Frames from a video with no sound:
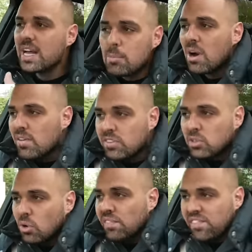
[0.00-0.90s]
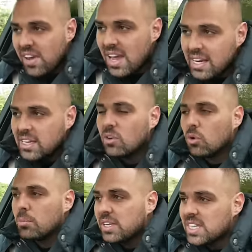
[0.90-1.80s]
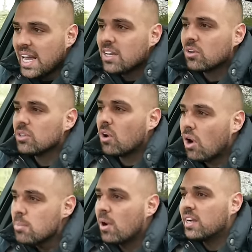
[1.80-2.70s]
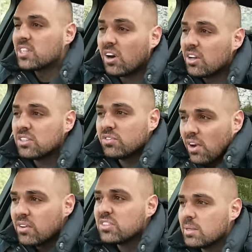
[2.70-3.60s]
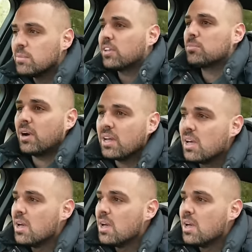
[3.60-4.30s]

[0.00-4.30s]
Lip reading: Now my sort of feeling or my take on high mileage cars is very similar to my